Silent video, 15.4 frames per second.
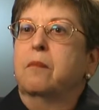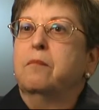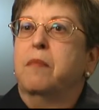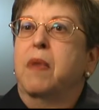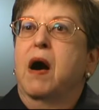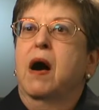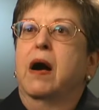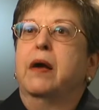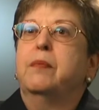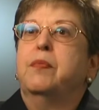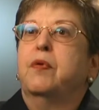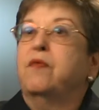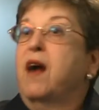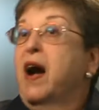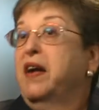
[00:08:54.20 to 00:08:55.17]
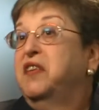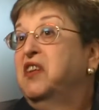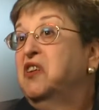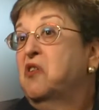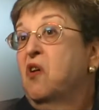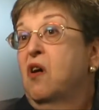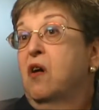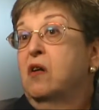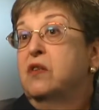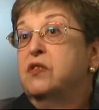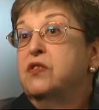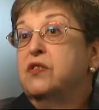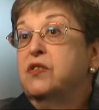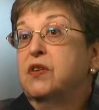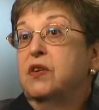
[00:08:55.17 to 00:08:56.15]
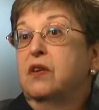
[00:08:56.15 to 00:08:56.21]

by providing us